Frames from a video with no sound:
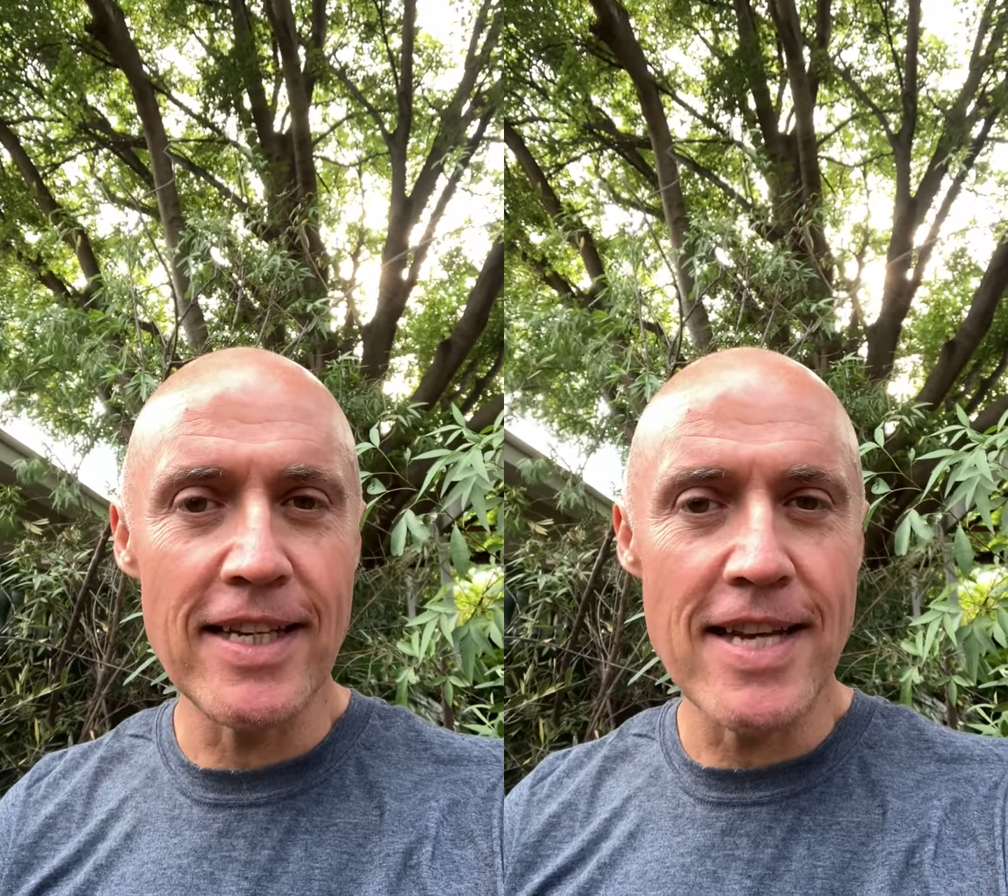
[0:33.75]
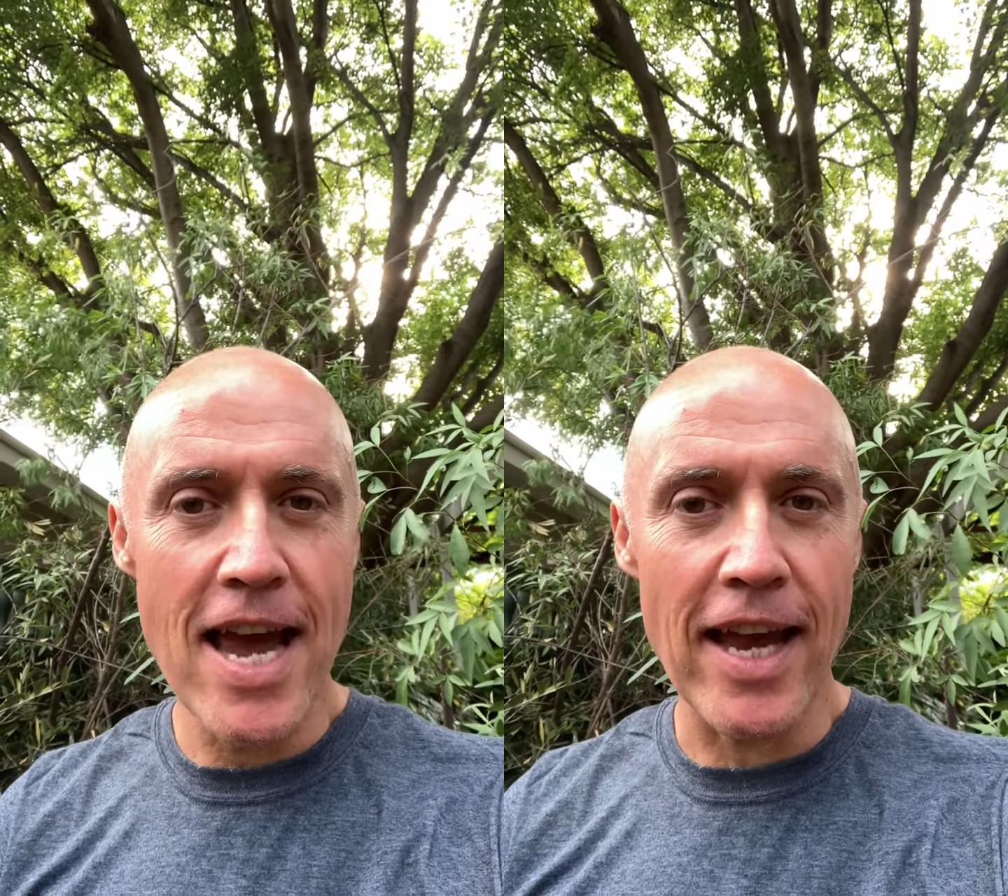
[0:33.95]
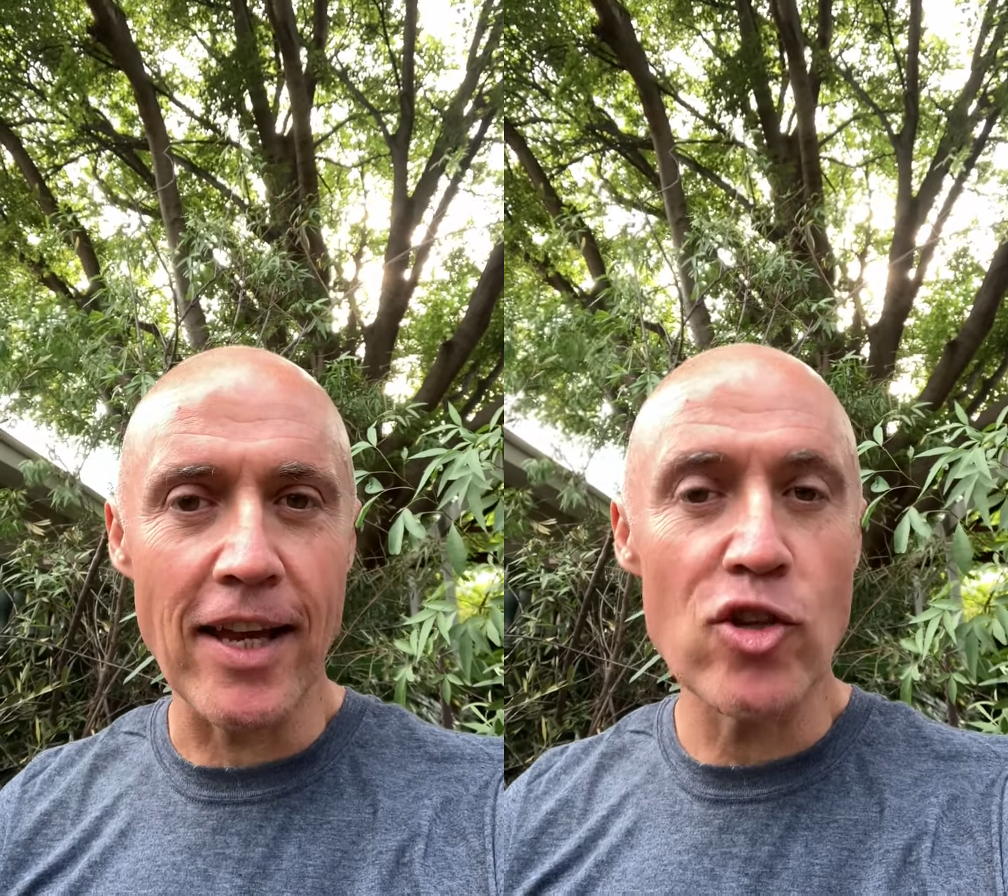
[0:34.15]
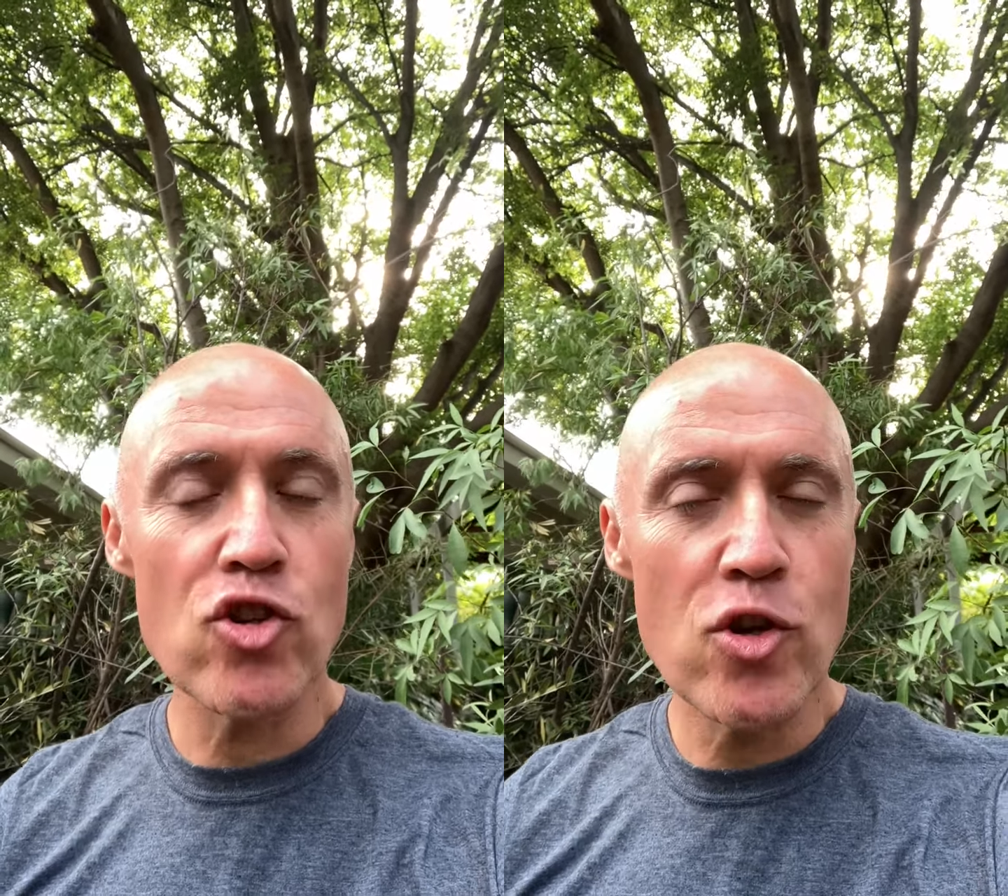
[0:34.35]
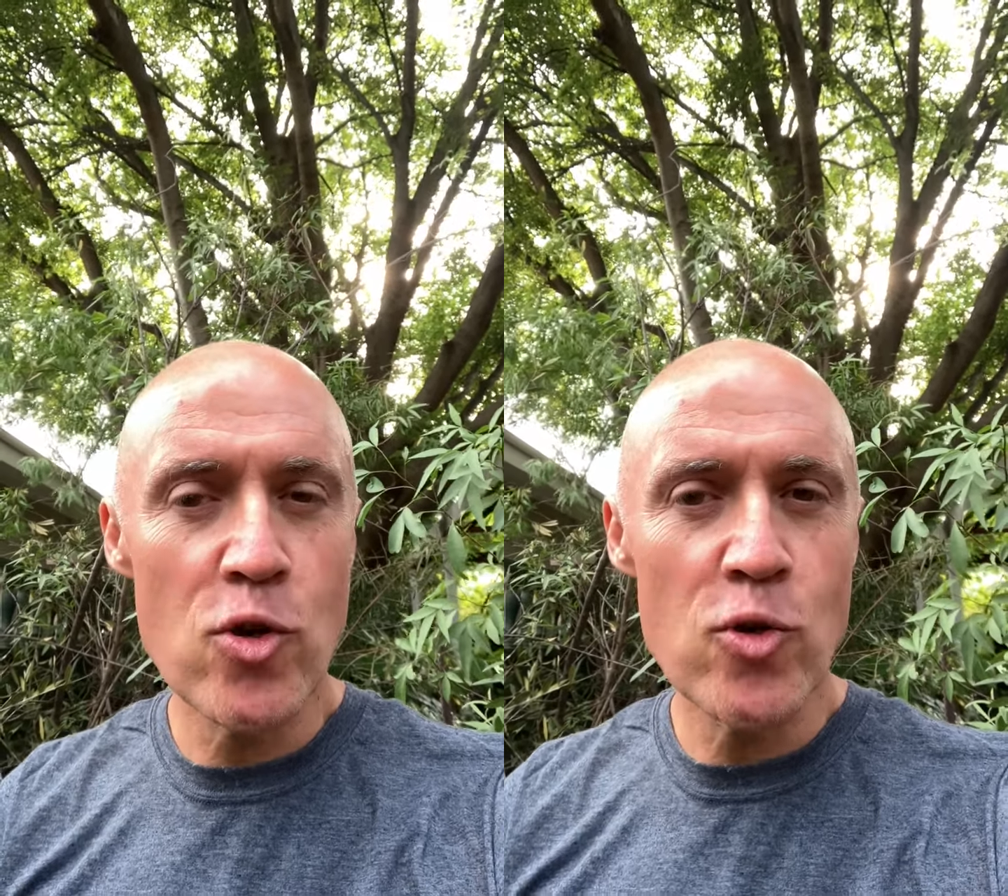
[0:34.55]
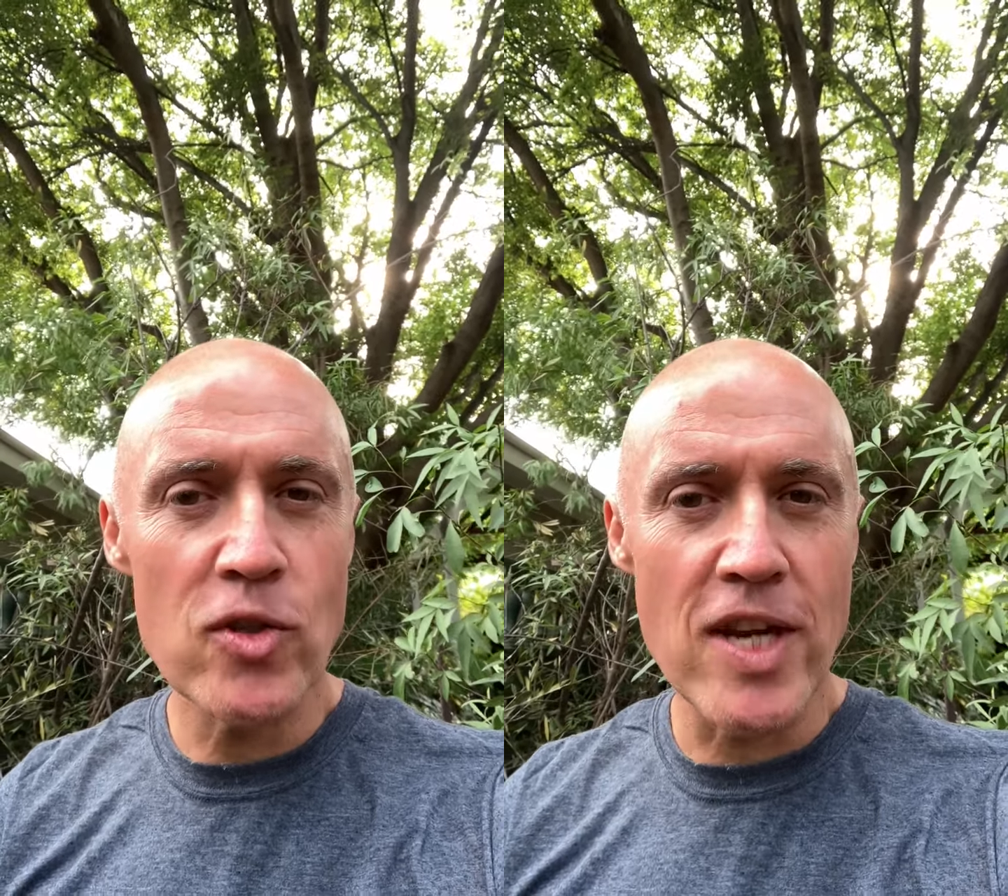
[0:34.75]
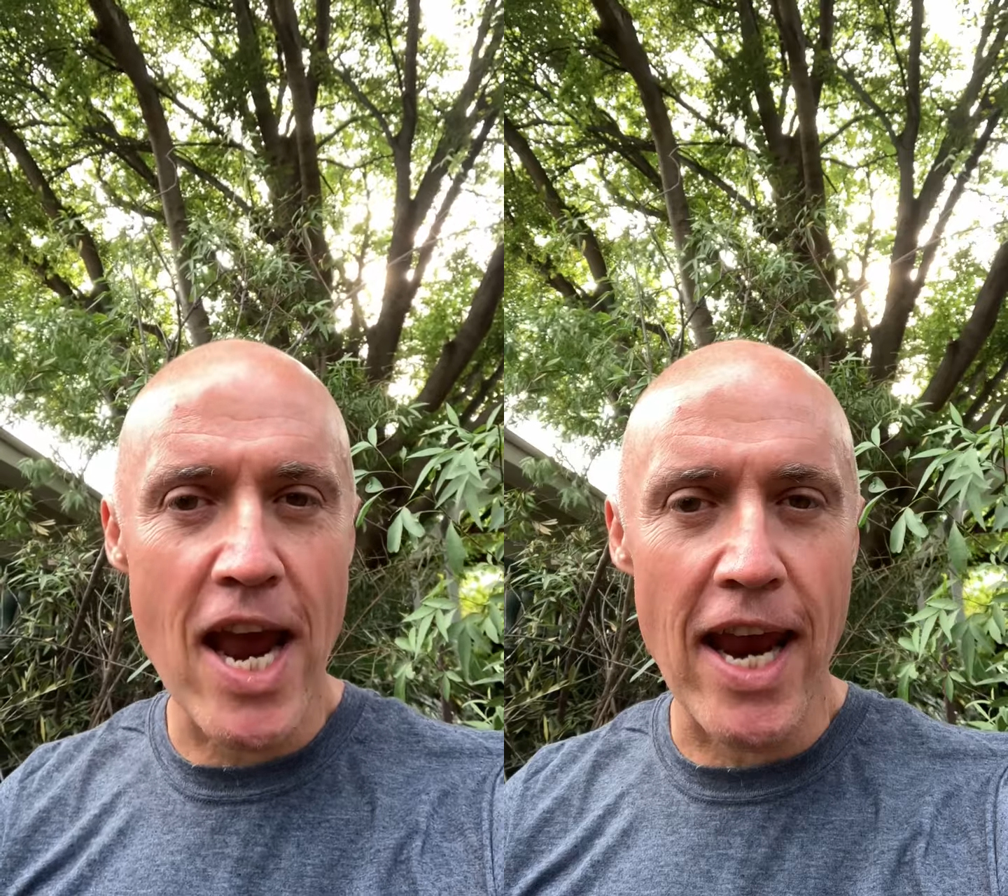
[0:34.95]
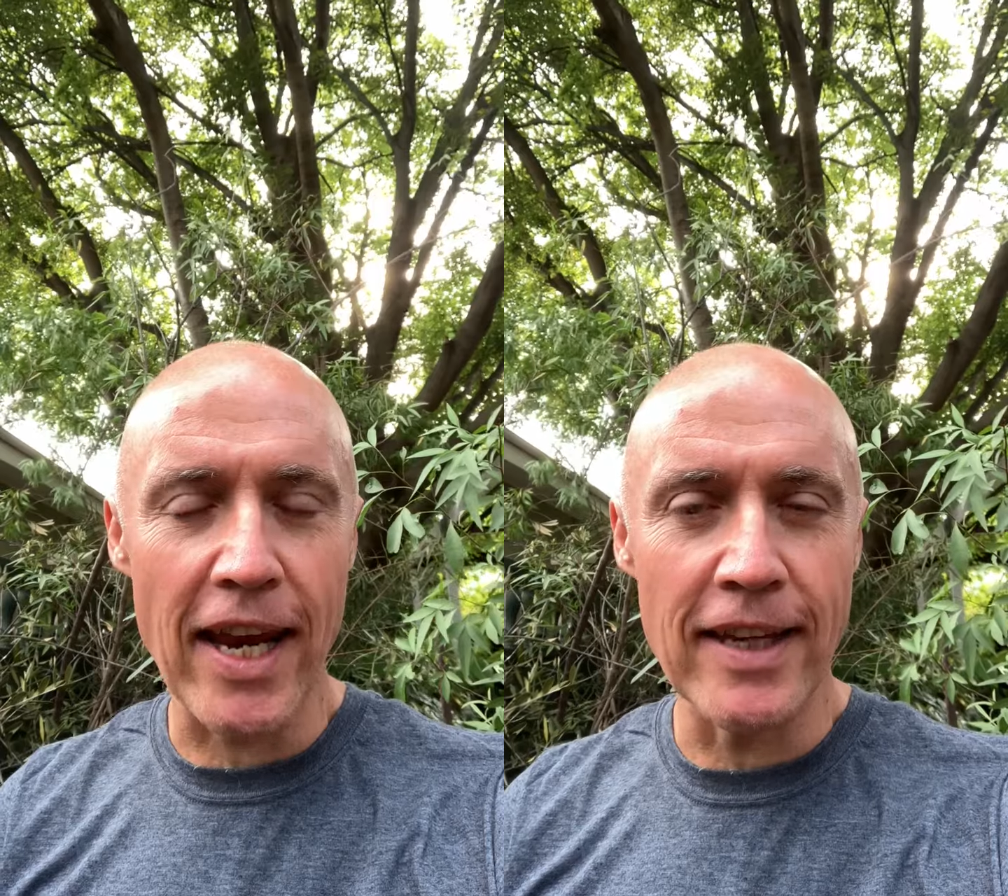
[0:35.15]
day,
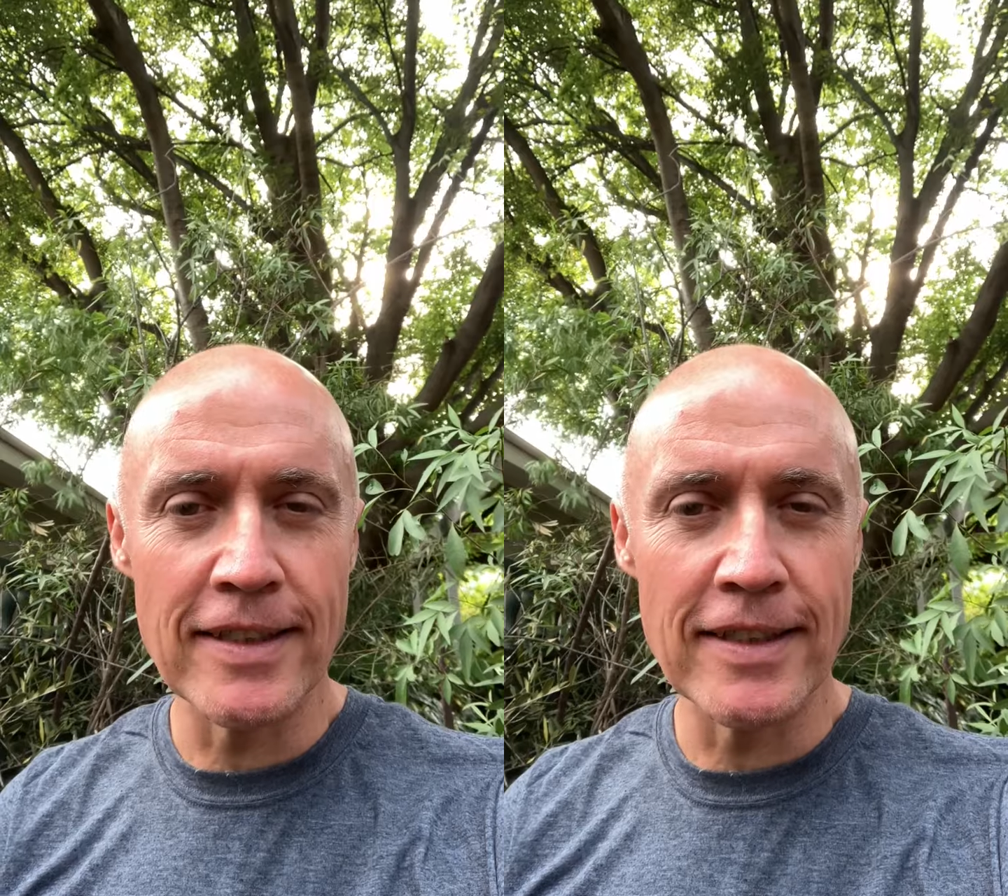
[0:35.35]
Tuesday.